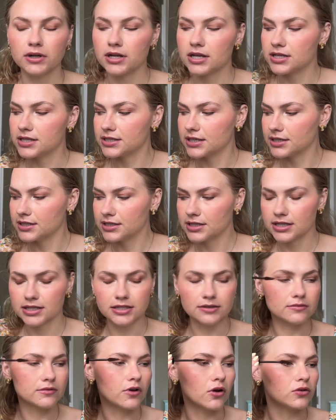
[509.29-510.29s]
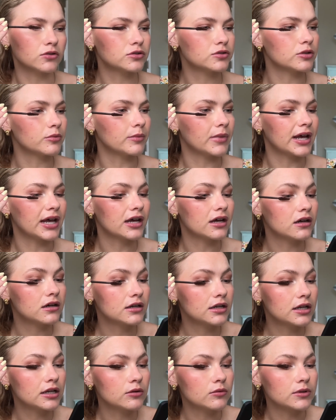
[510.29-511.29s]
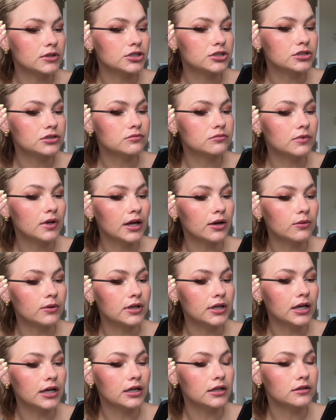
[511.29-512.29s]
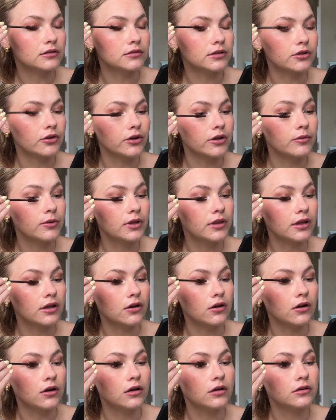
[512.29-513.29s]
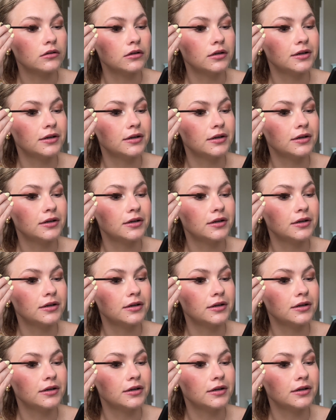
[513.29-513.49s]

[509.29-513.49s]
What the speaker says: It says it's ultra matte on it, which I would not agree with at all.